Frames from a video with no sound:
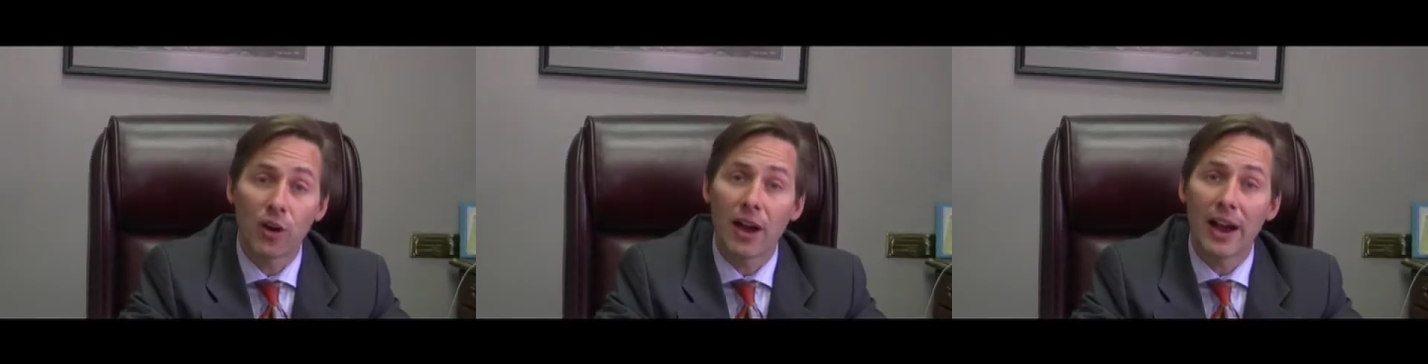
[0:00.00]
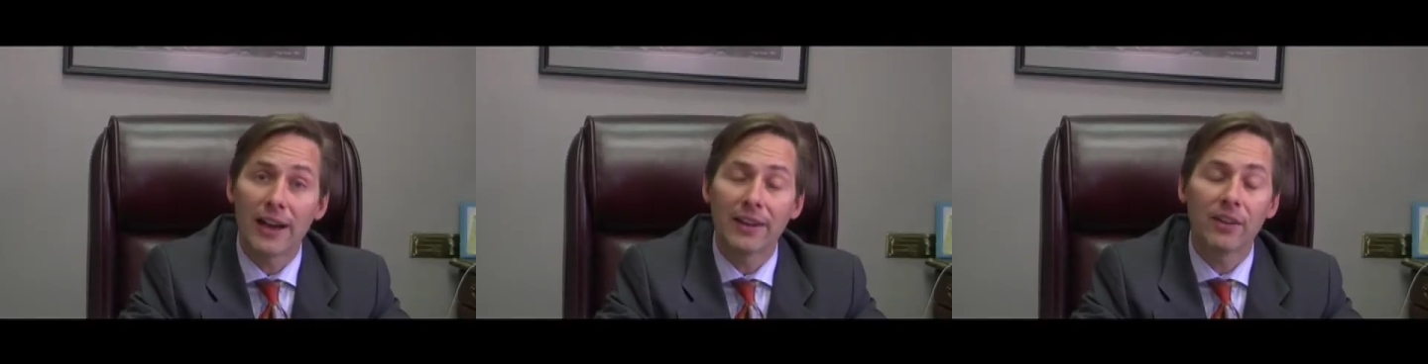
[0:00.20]

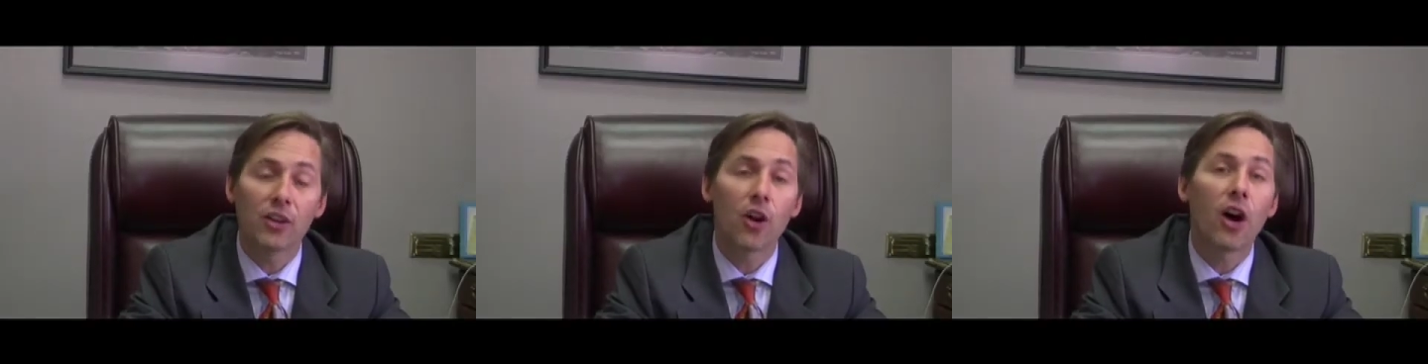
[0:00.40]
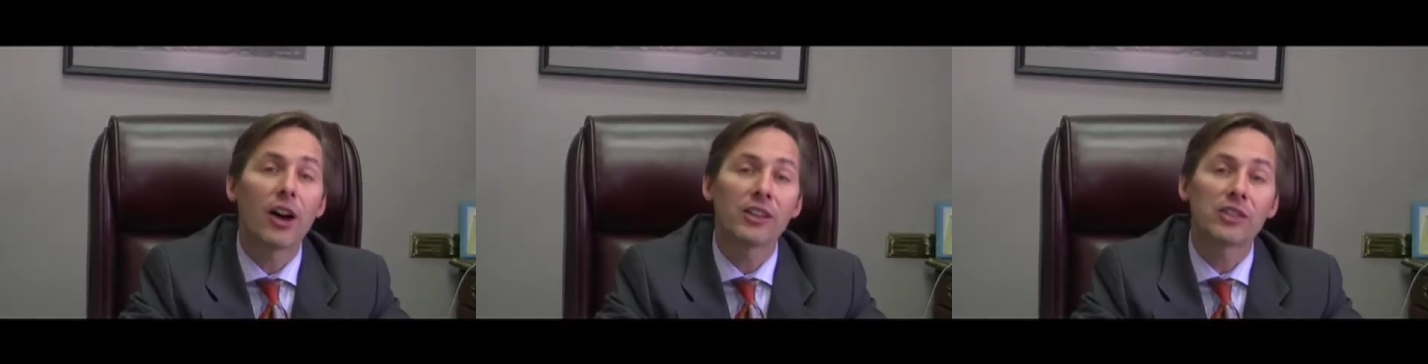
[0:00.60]
ride and the
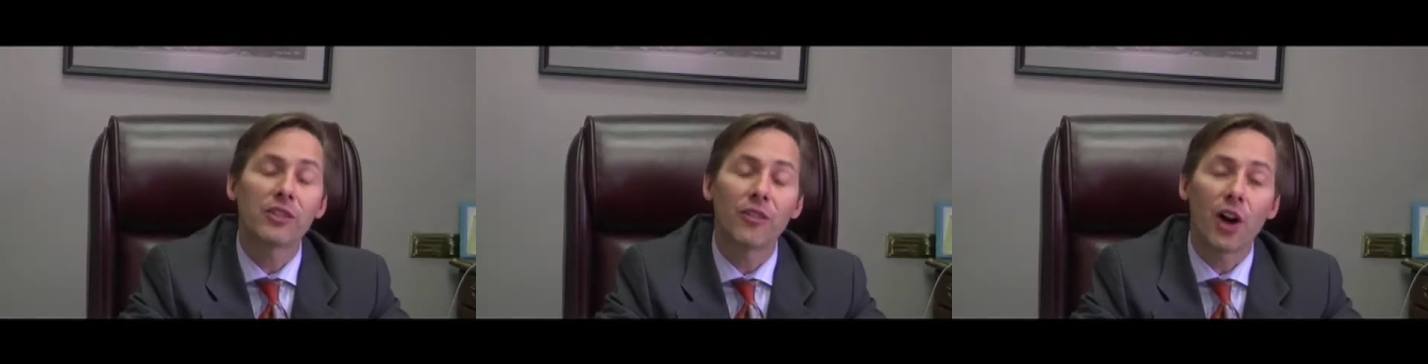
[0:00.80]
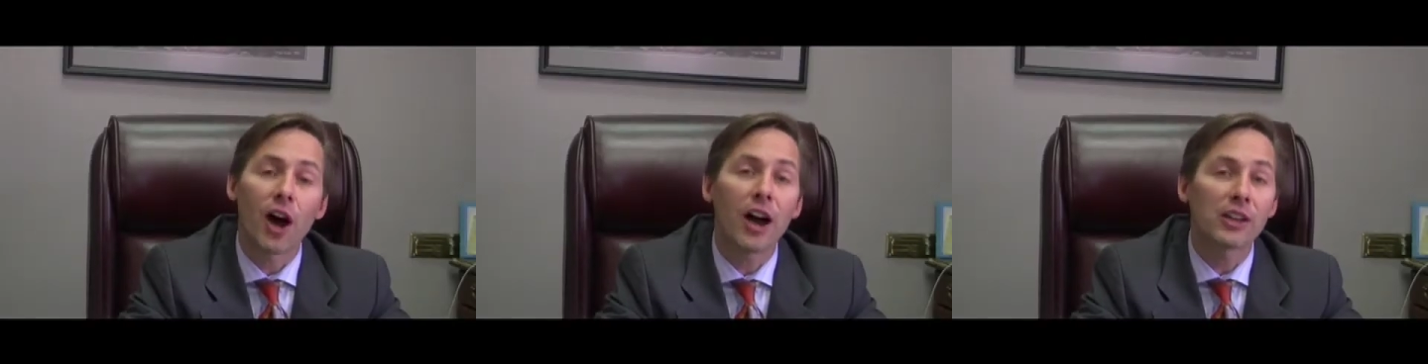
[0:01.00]
cost
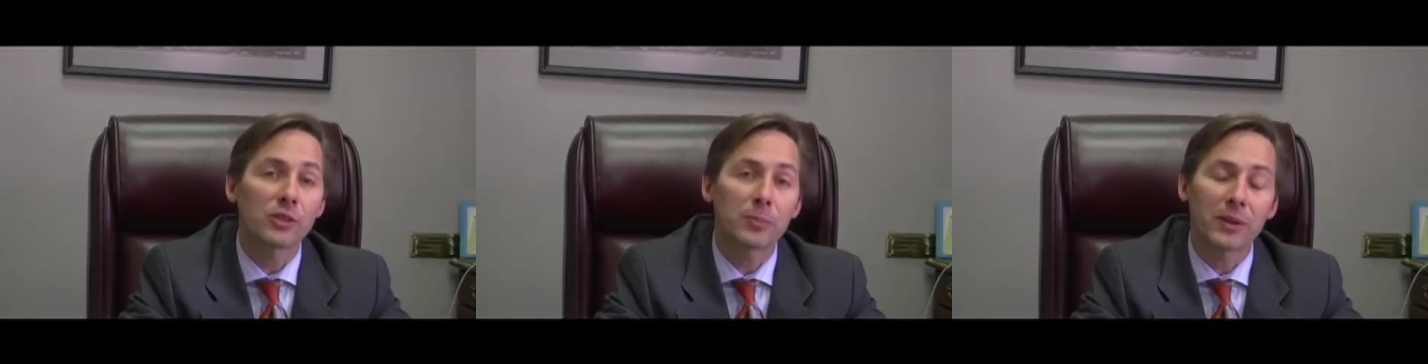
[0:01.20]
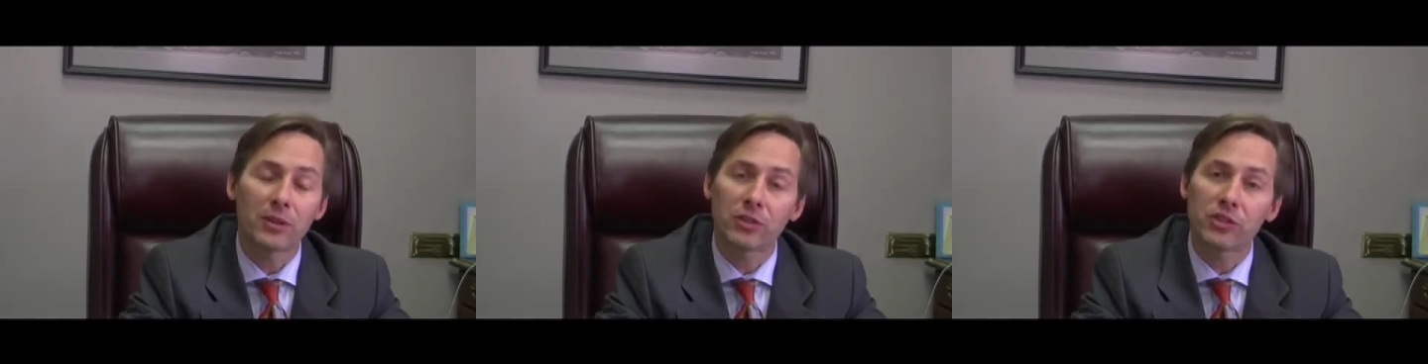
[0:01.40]
of a
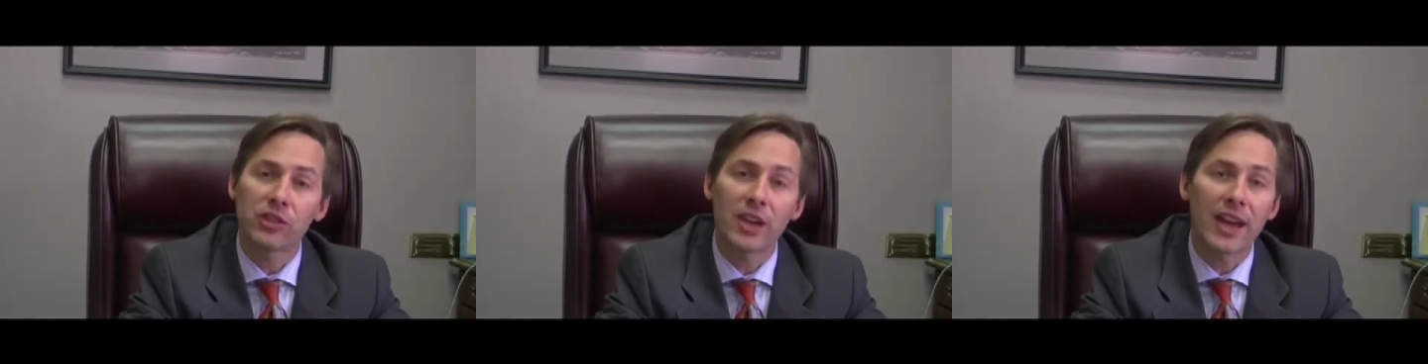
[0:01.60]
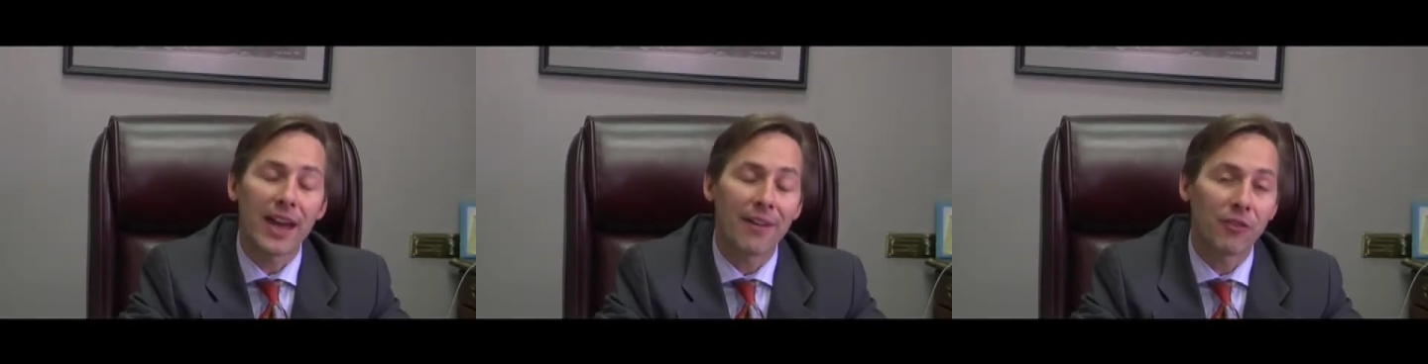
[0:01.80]
hospital
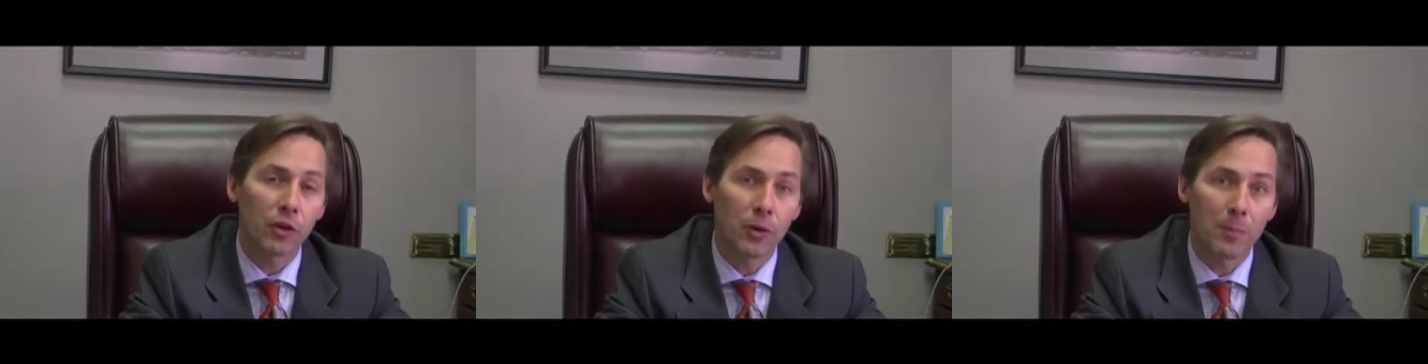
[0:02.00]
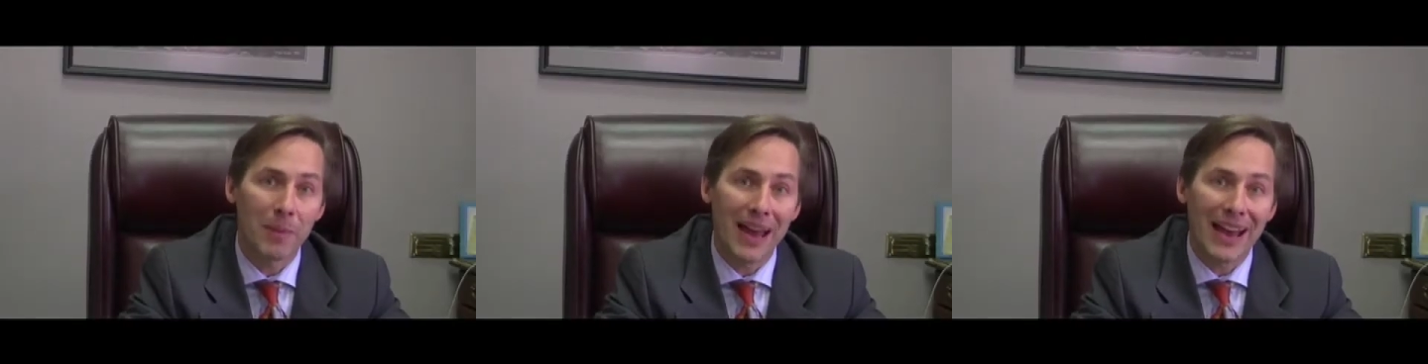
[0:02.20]
stay
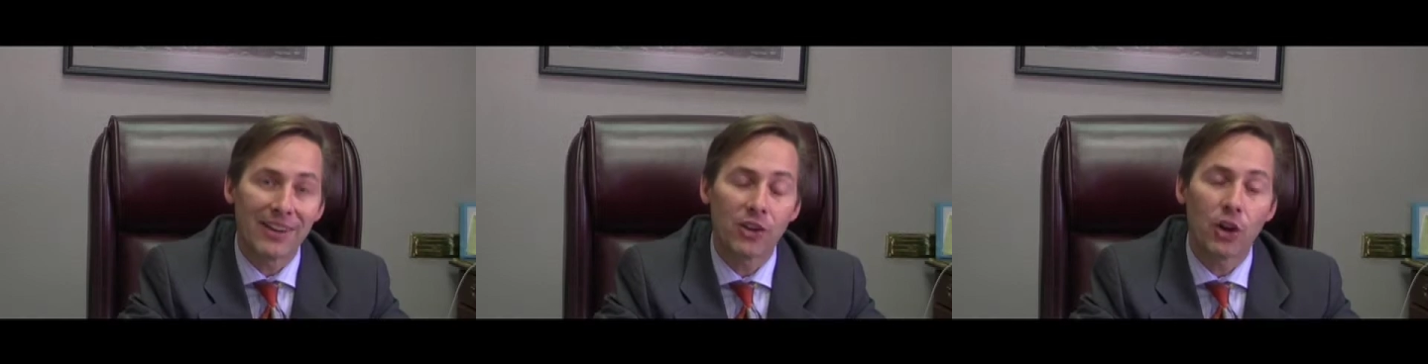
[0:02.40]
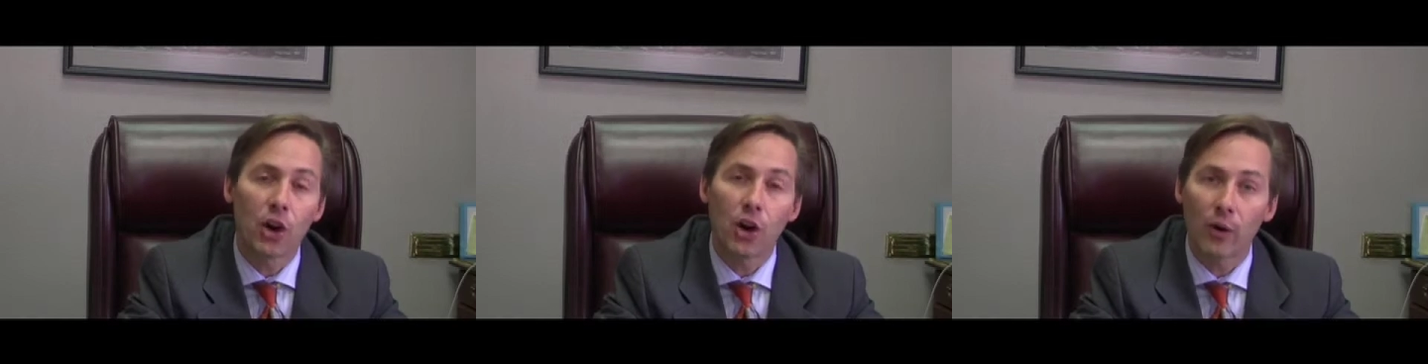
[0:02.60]
after a
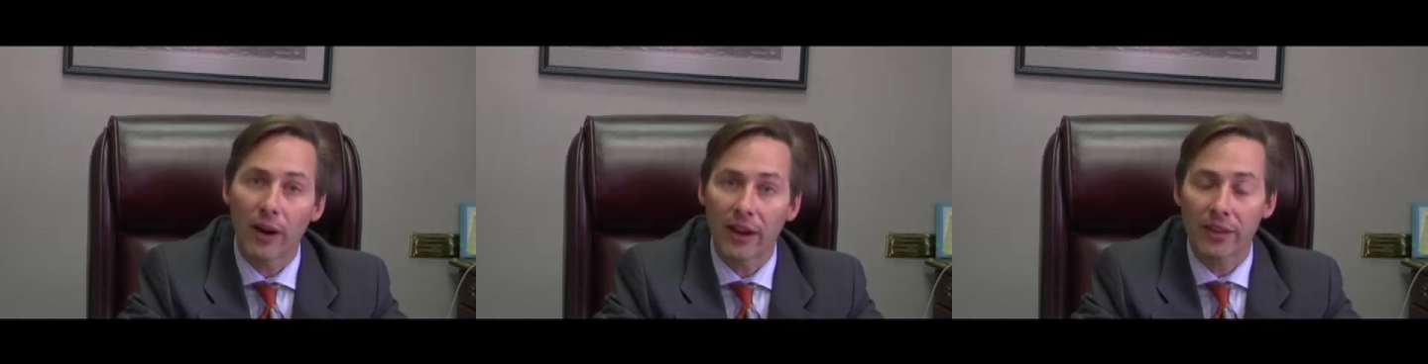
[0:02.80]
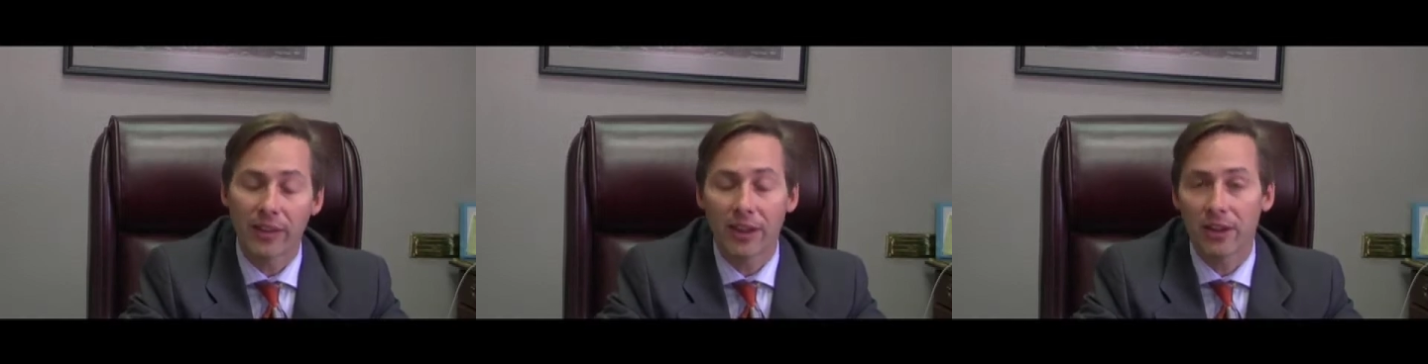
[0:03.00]
bad car wreck,